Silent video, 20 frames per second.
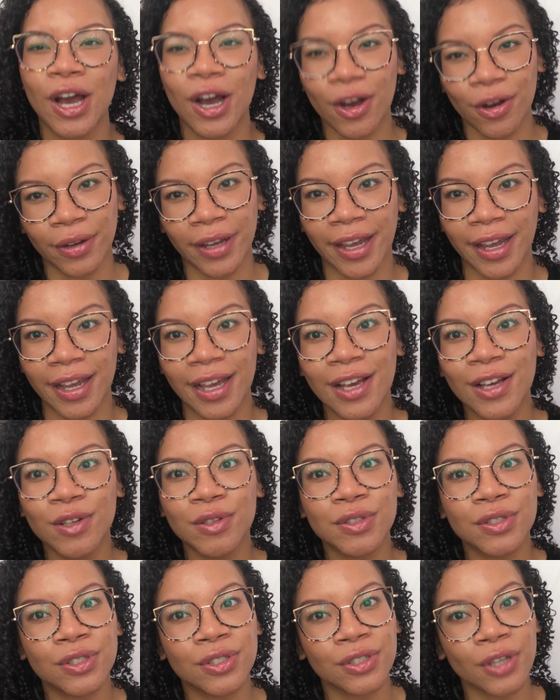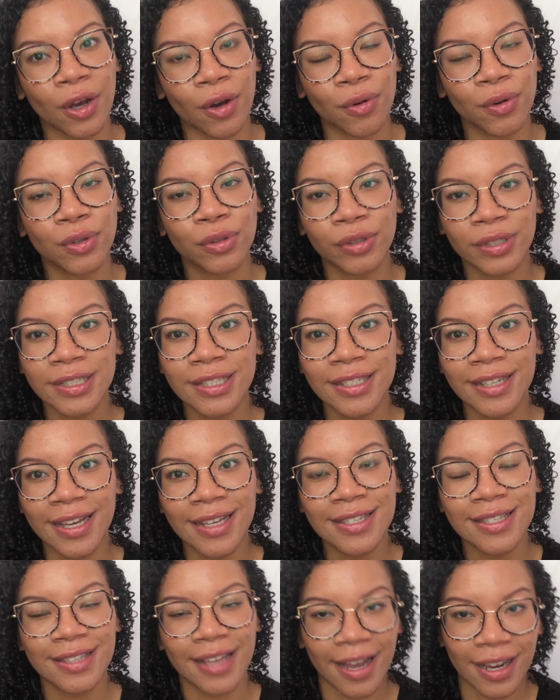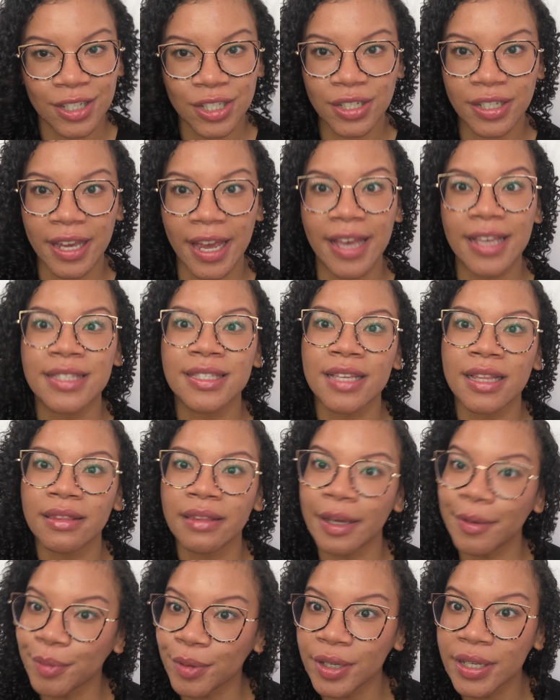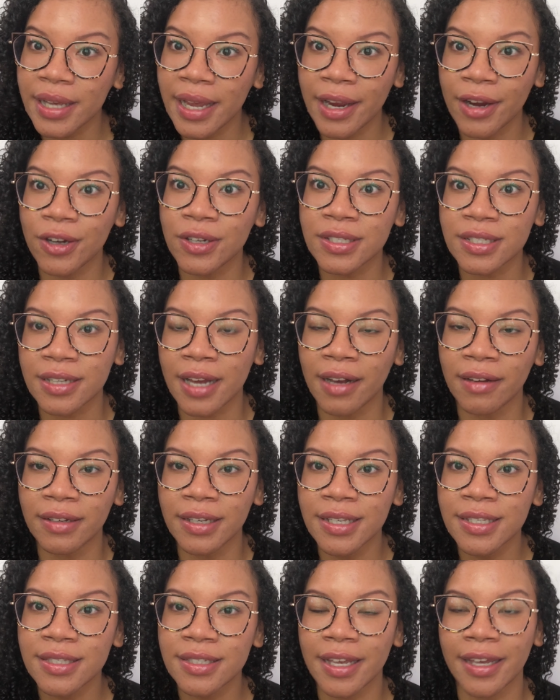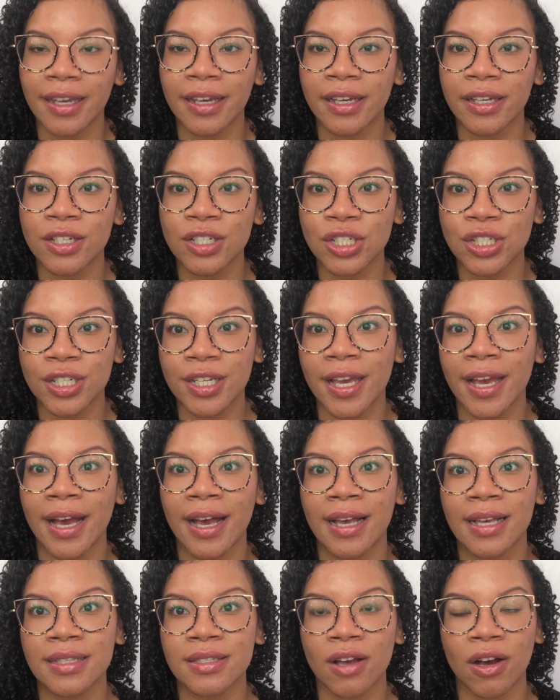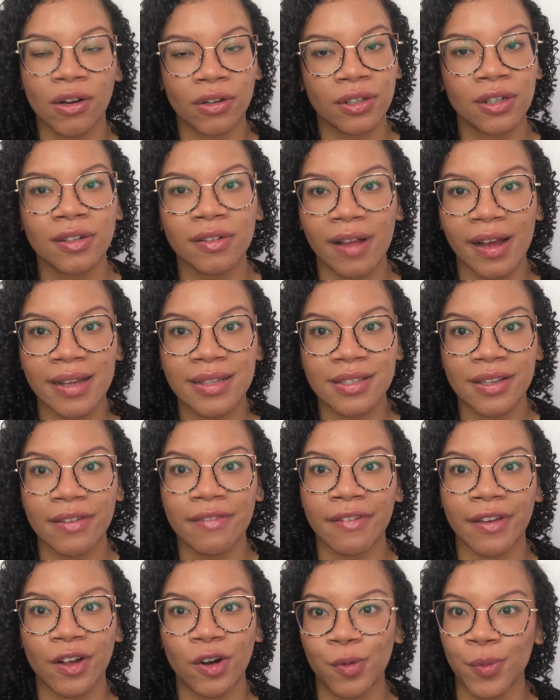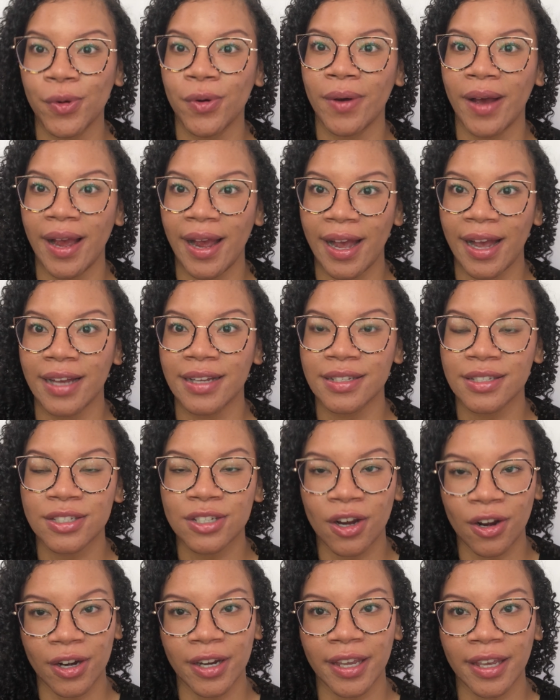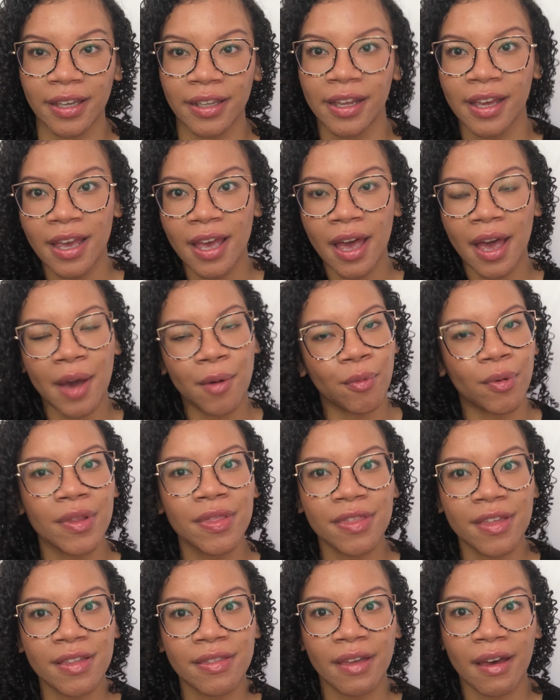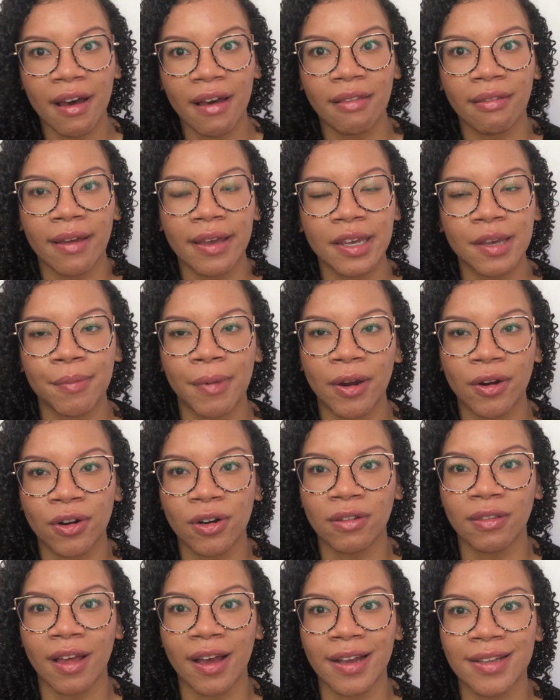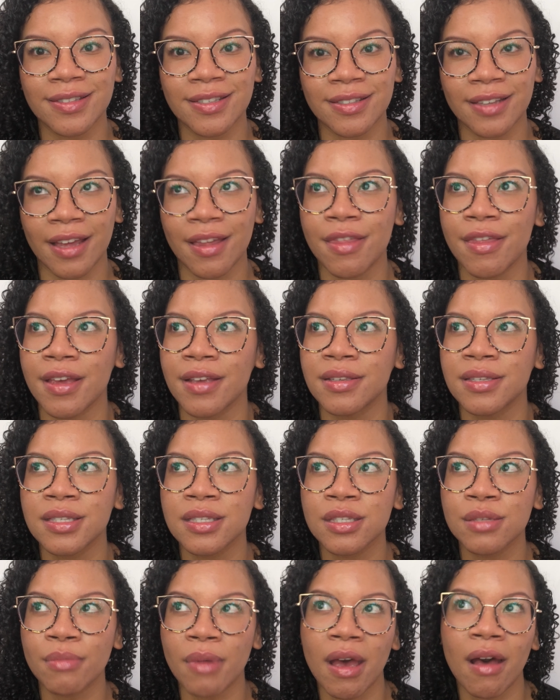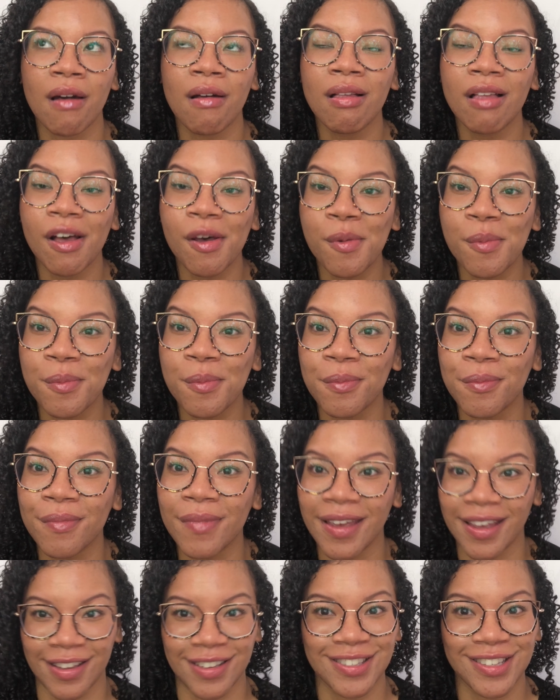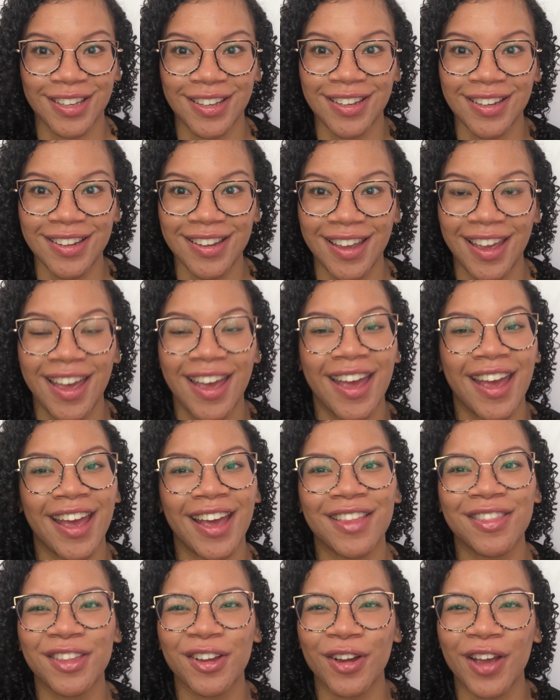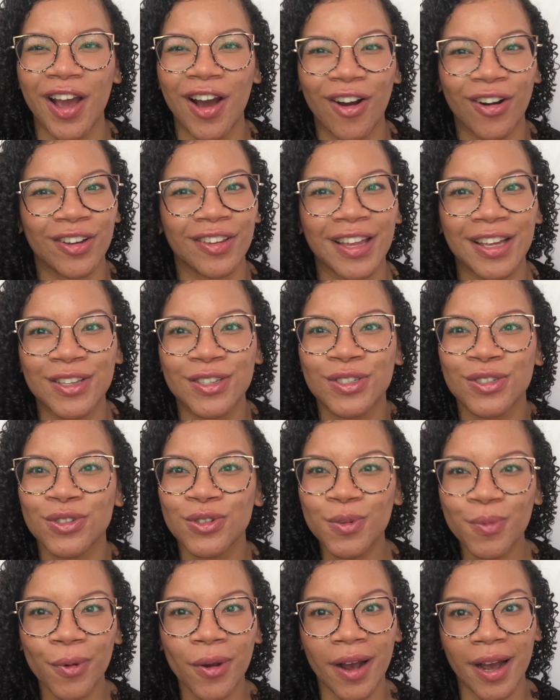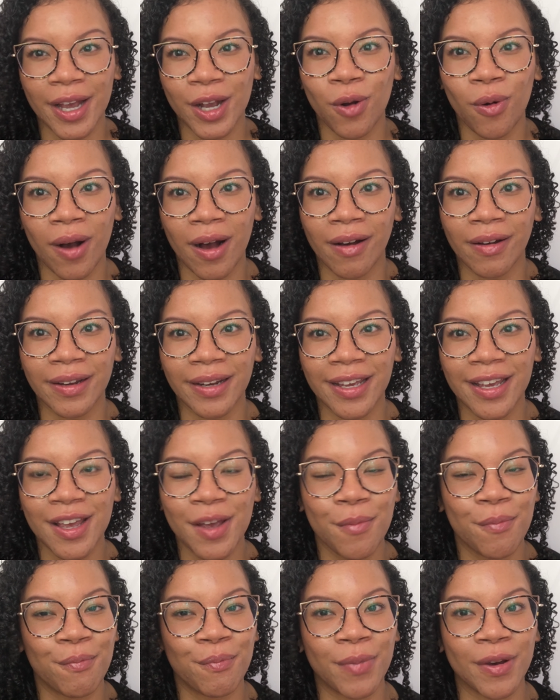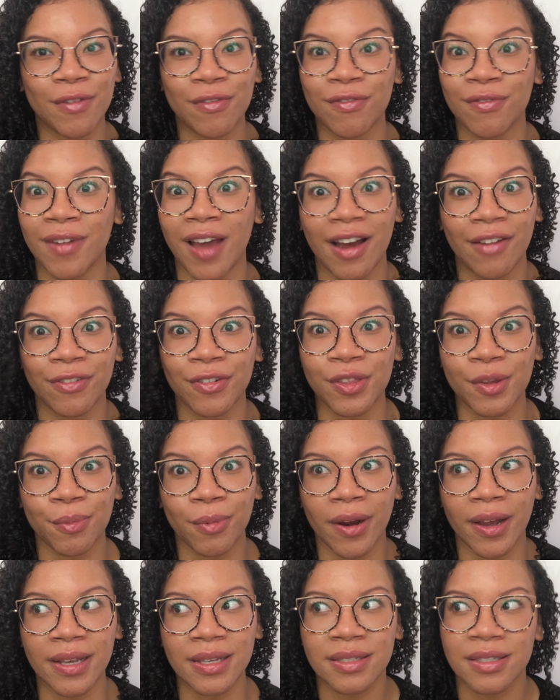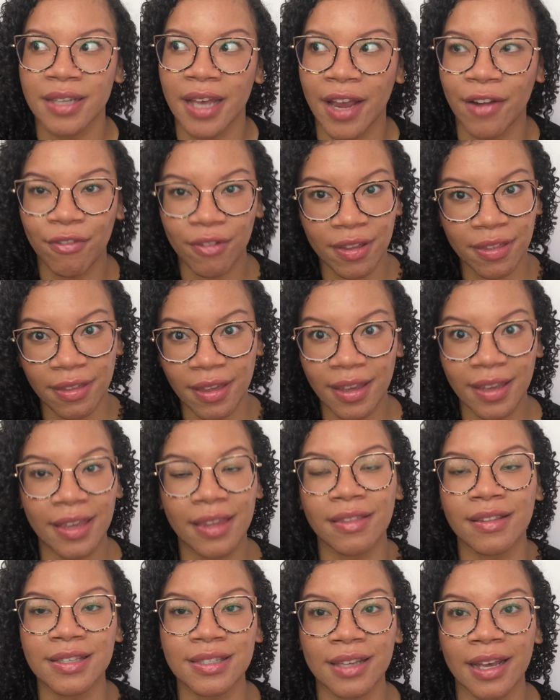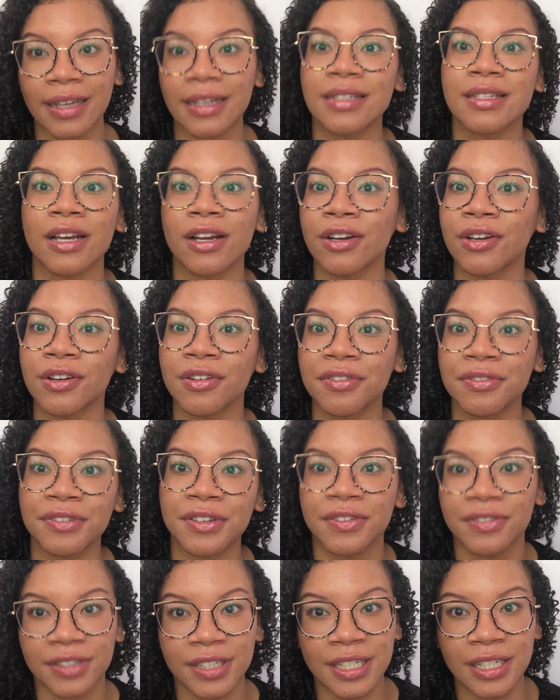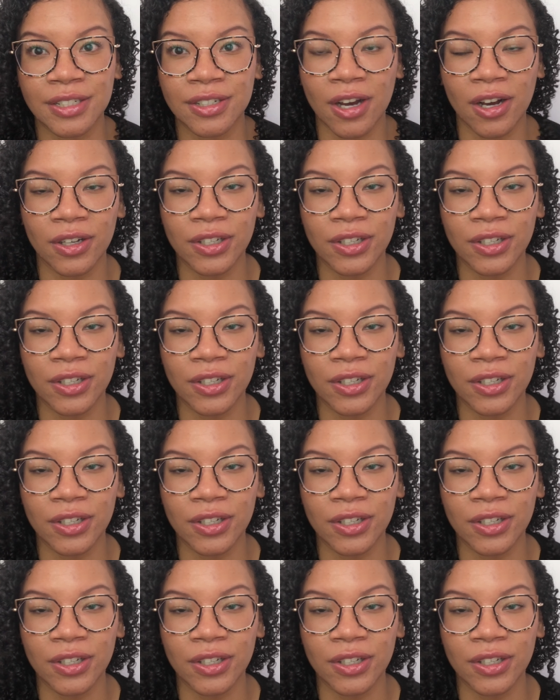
Okay, so Kristin Ess is actually a celebrity hairstylist and she has all her lines available at Target. And one thing that I like about her lines is that they smell amazing and they are like super high quality, but not for the price. Everything in this line is under $15.